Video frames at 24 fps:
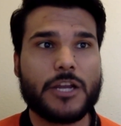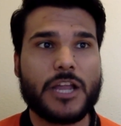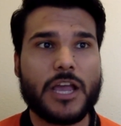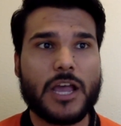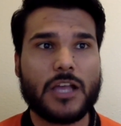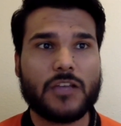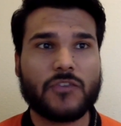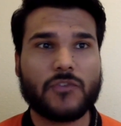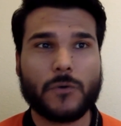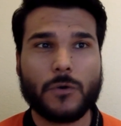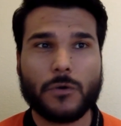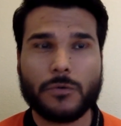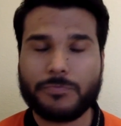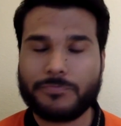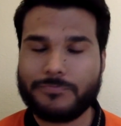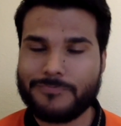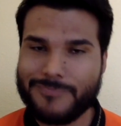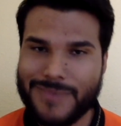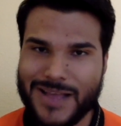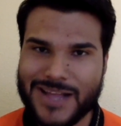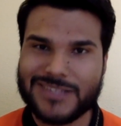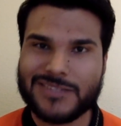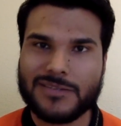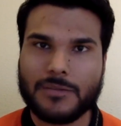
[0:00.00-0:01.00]
Nashville
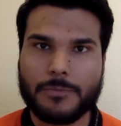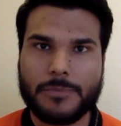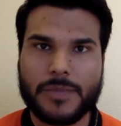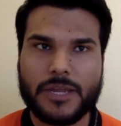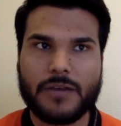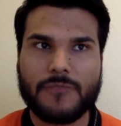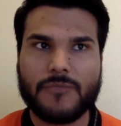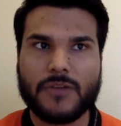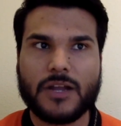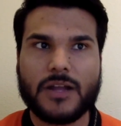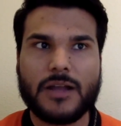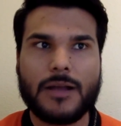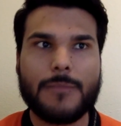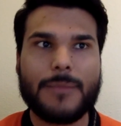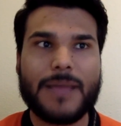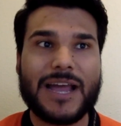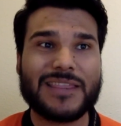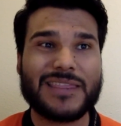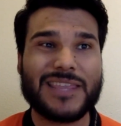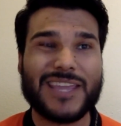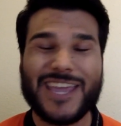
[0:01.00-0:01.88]
mounts a bit of a comeback.